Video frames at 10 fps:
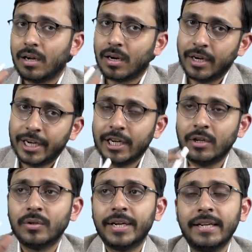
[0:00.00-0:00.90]

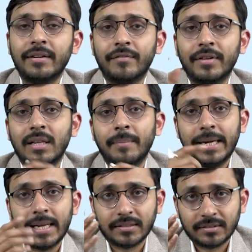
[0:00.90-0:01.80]
continuity with the
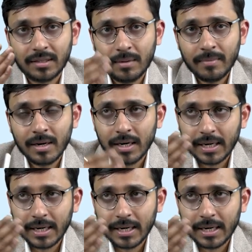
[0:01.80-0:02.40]
mediastinum,